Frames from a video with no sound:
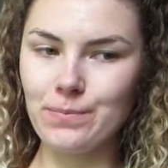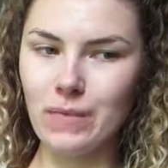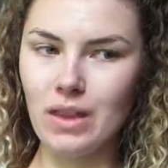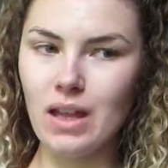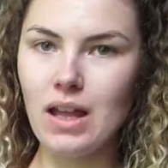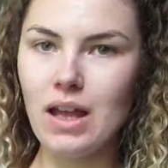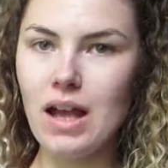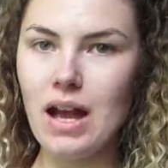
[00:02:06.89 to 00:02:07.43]

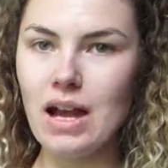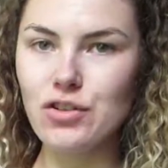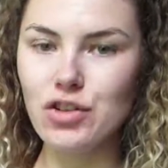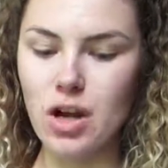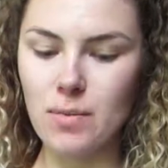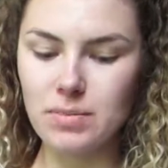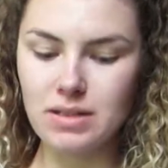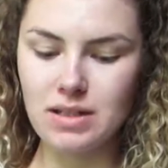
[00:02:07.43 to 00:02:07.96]
I
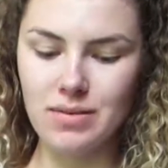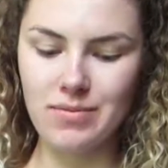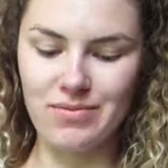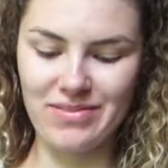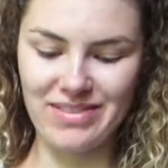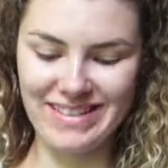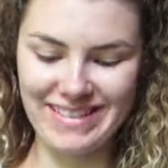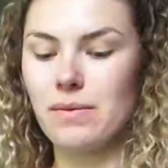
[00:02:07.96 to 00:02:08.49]
dropped
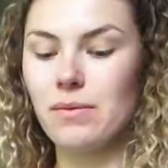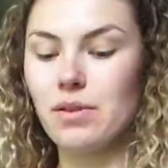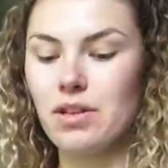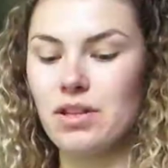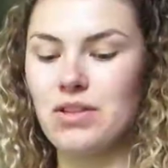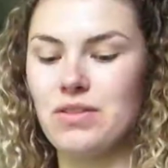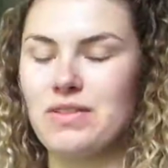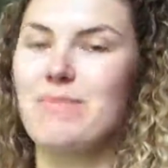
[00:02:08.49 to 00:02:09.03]
some. I'm going to
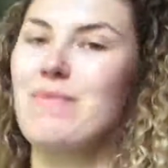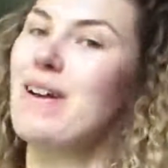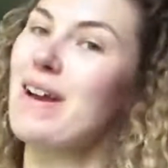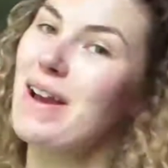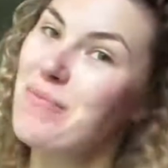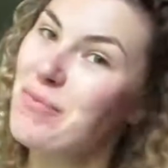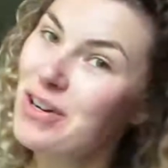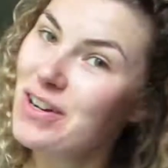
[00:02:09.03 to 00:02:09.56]
use my
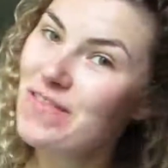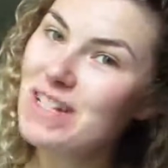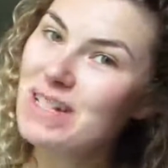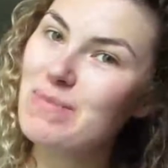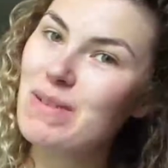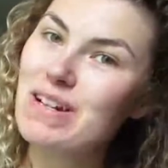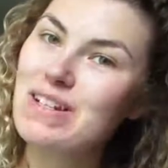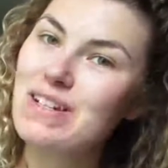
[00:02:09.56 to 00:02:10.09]
Morphe
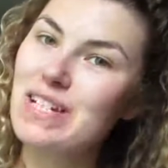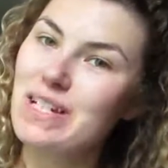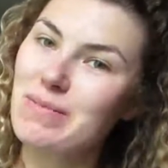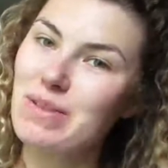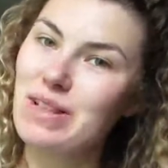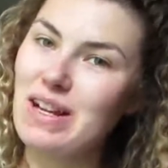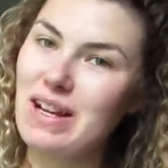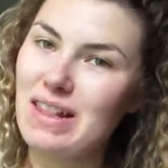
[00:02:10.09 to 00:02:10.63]
sponge to
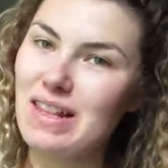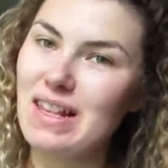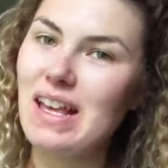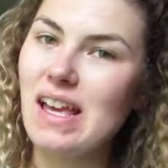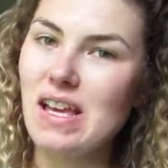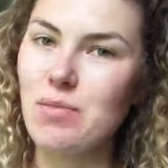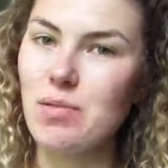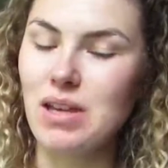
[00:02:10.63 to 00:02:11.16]
apply the
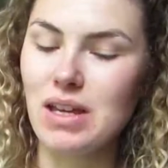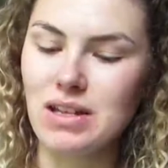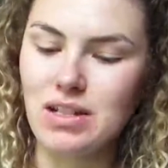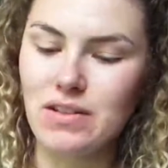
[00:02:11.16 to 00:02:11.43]
ABH